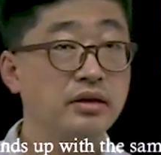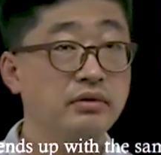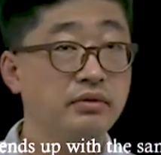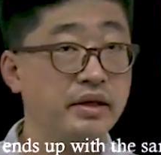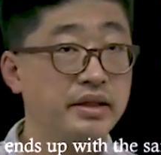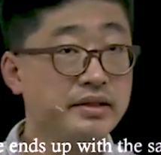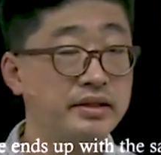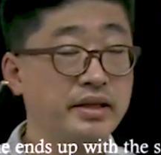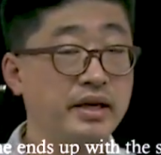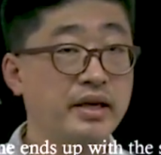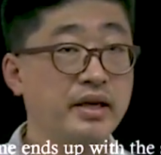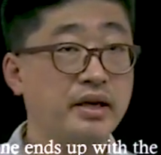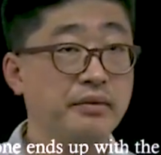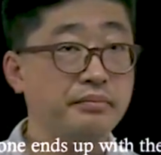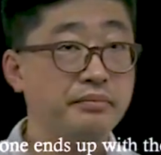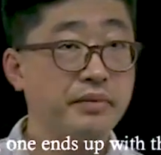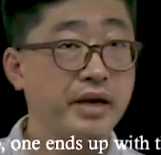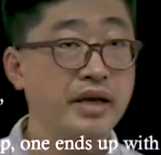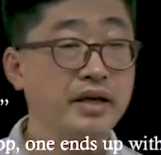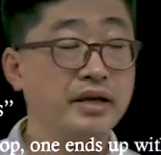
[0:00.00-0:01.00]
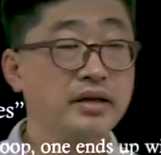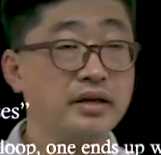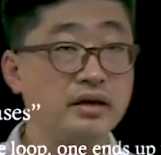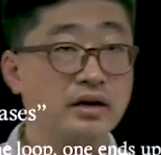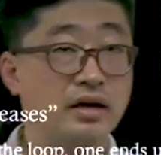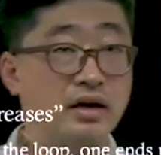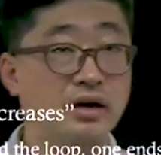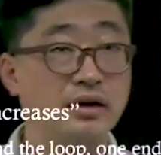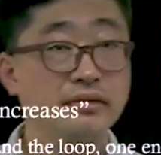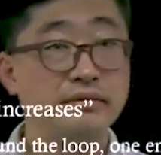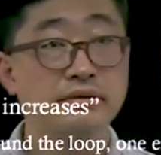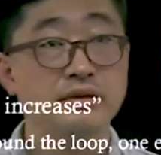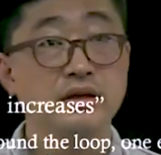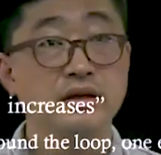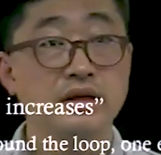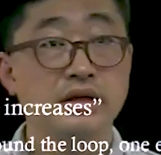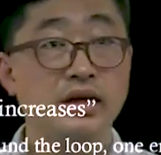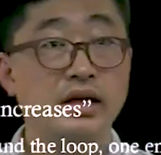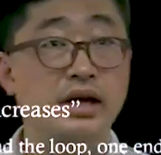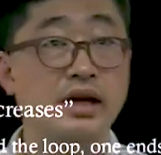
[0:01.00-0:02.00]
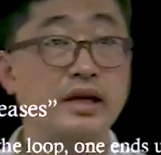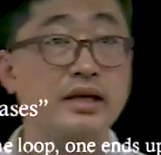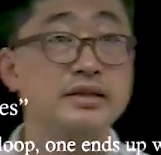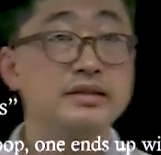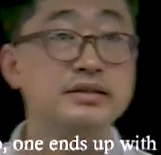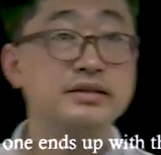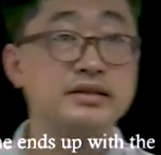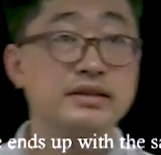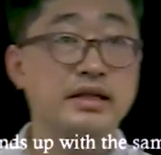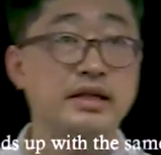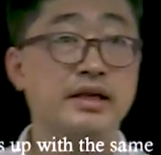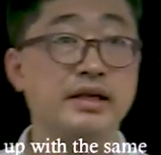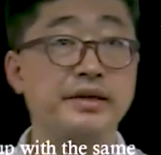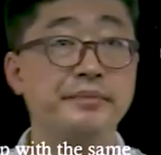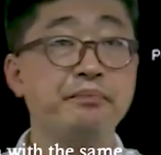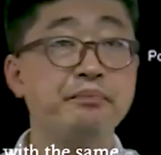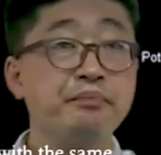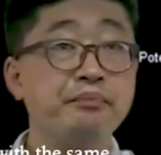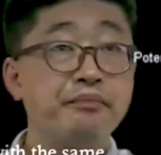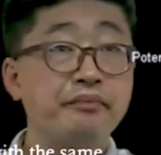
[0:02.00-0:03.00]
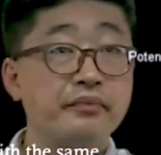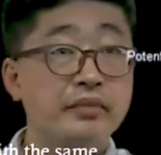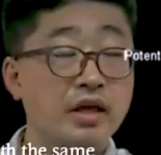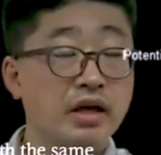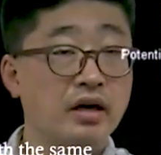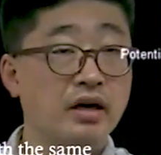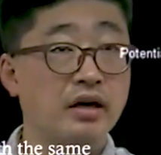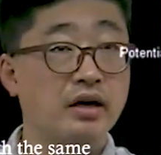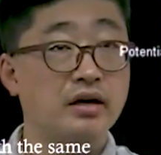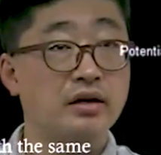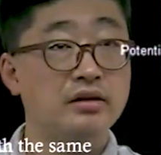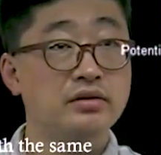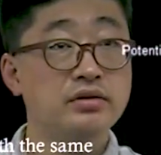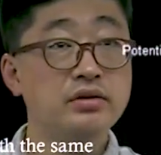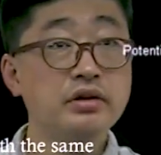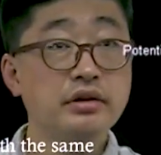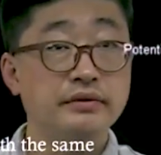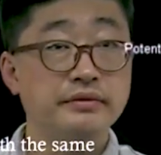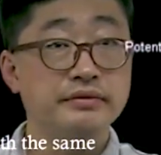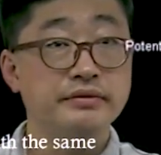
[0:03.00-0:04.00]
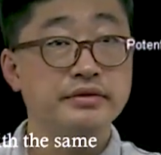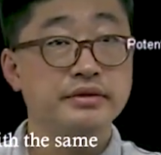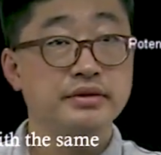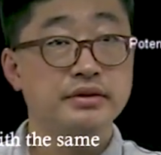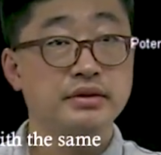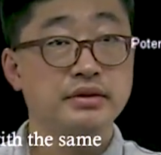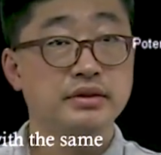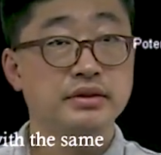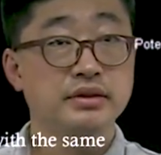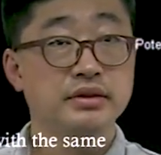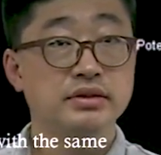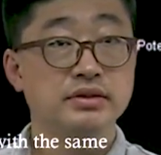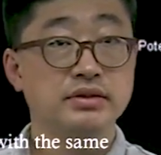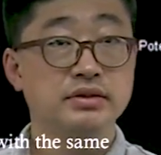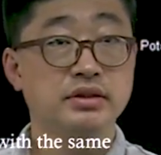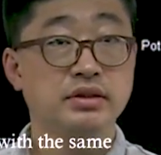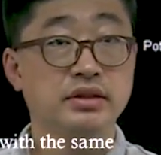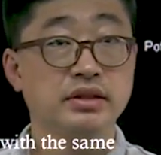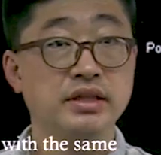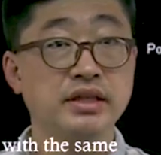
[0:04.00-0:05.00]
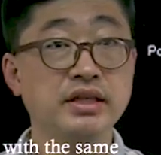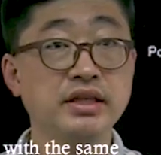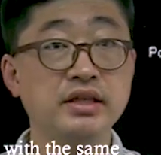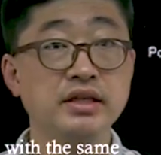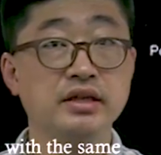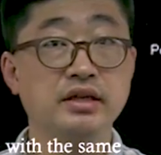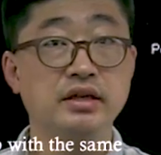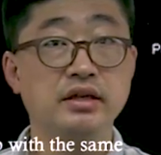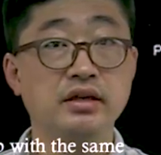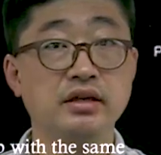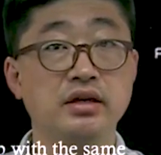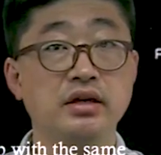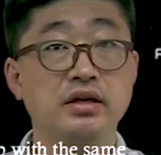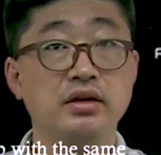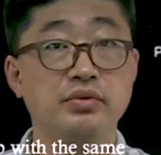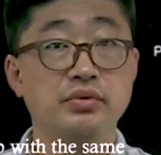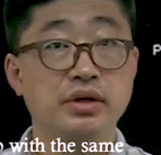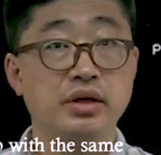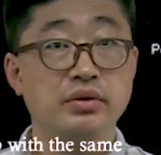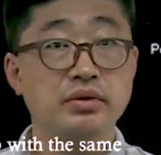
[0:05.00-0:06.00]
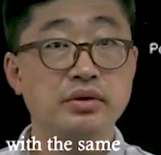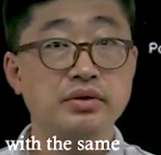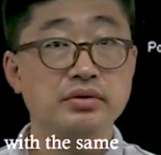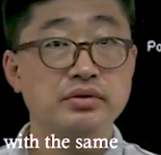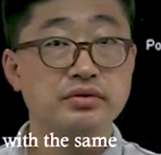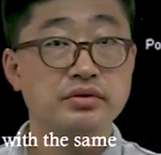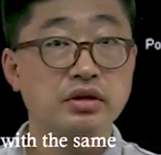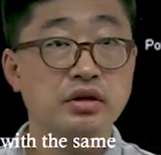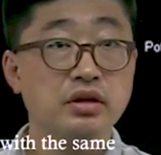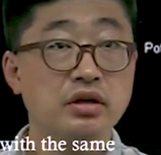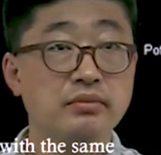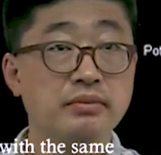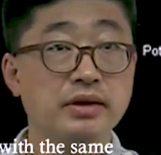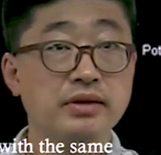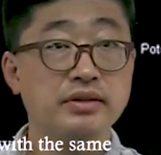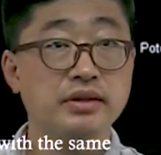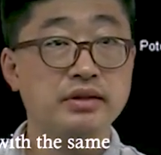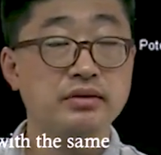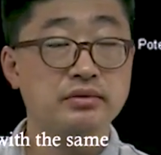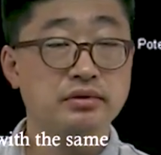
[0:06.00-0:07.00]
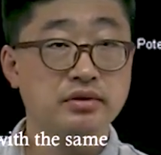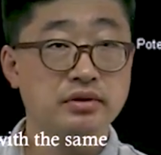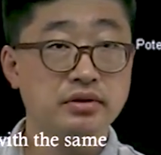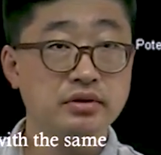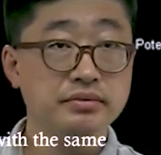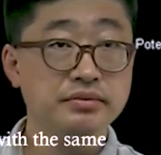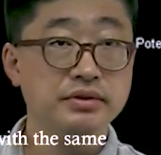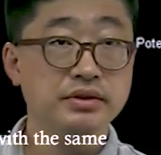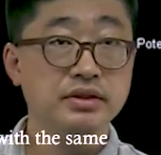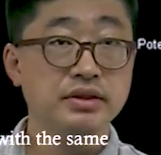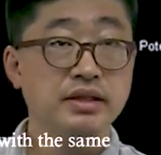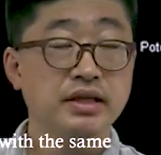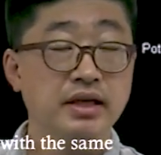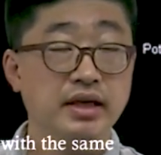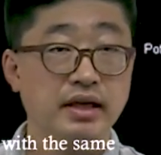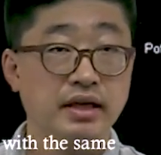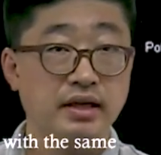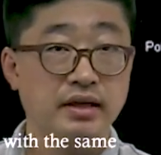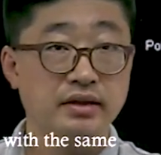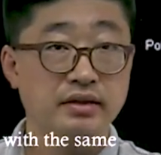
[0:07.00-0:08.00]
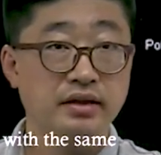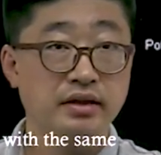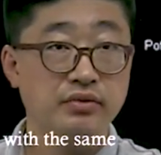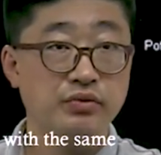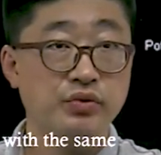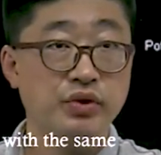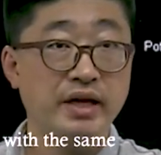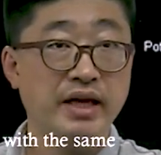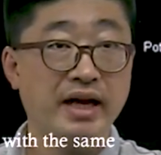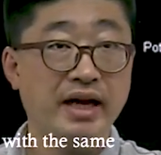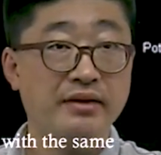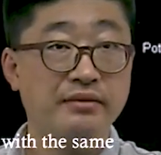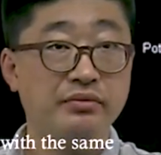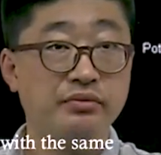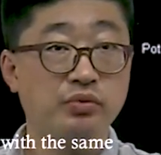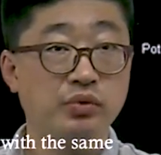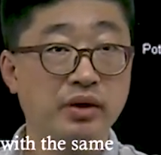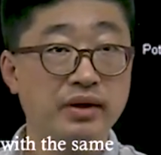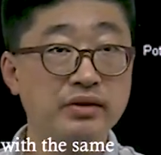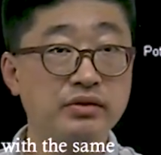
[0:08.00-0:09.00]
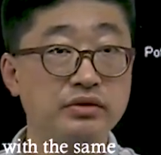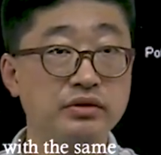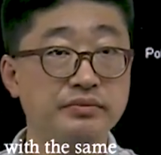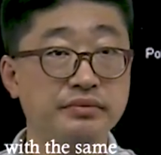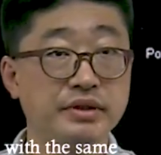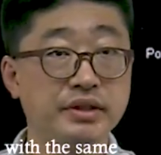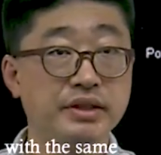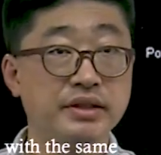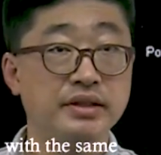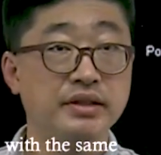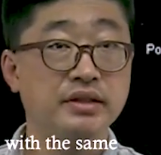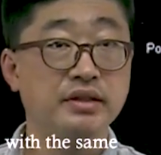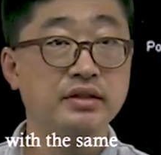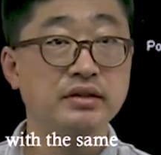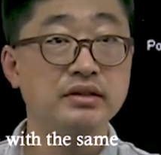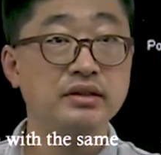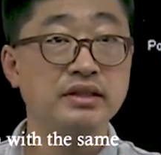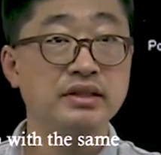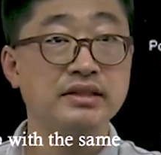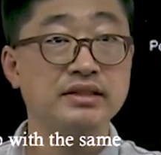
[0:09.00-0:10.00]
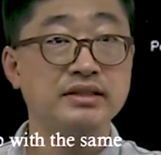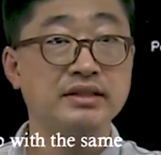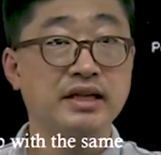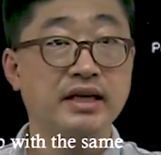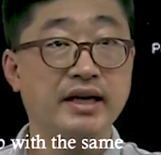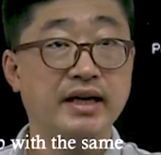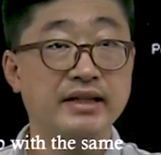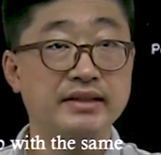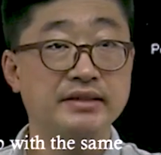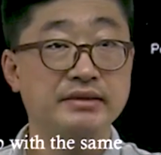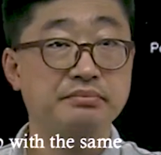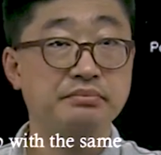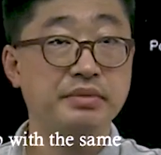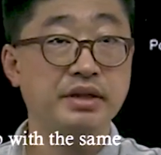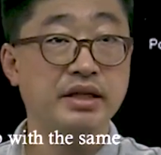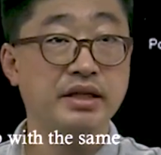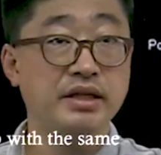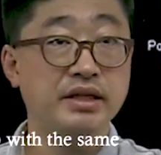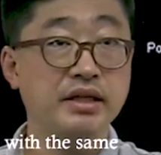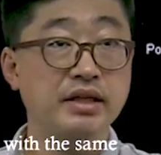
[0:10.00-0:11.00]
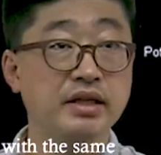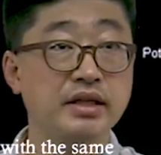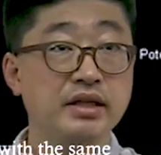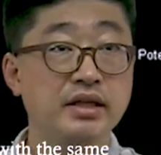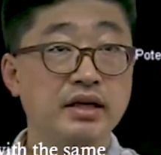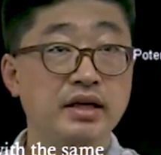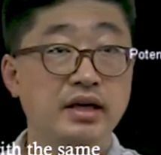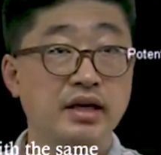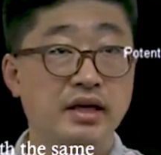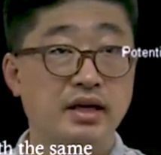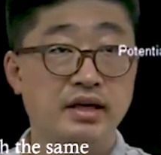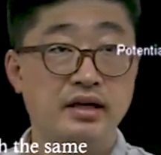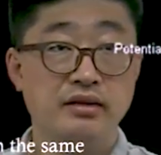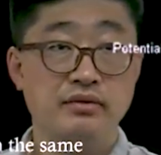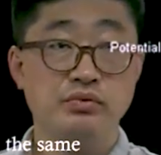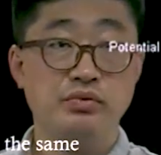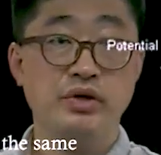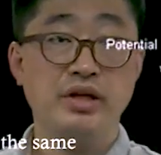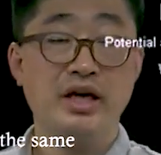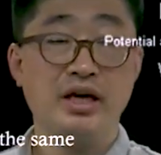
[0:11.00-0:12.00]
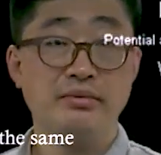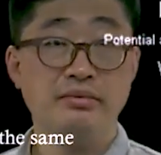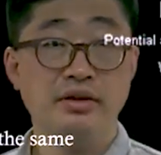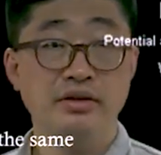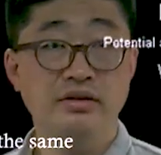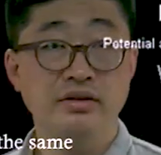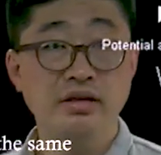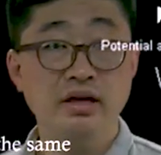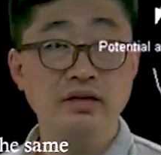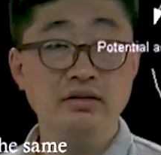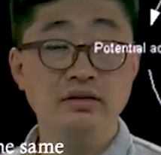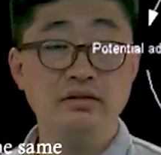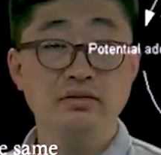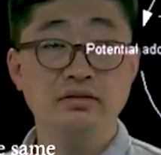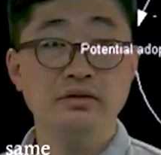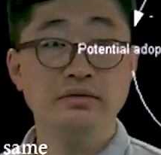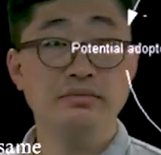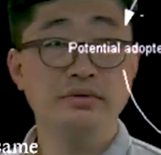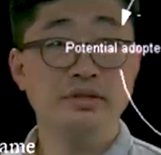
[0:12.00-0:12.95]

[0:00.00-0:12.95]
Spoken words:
what they are making up is the loop. So here, we are going to talk about the loops, and we have one loop here, it says B, and we have another loop